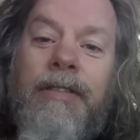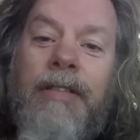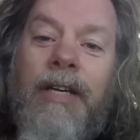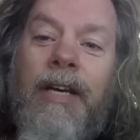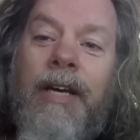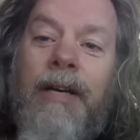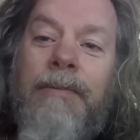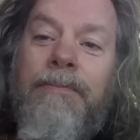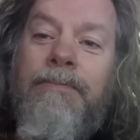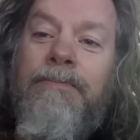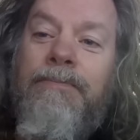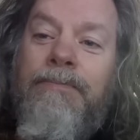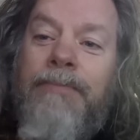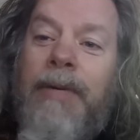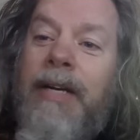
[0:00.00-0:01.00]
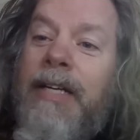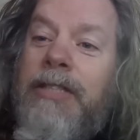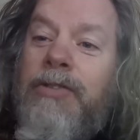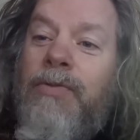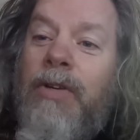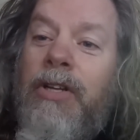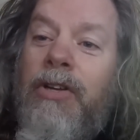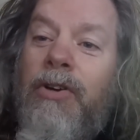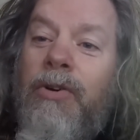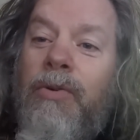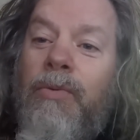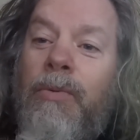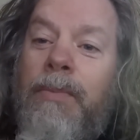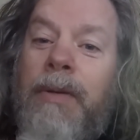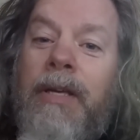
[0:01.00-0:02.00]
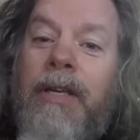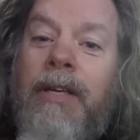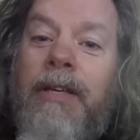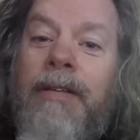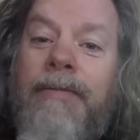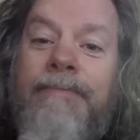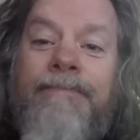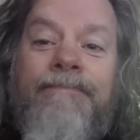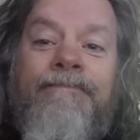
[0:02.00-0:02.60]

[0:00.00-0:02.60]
My next video will be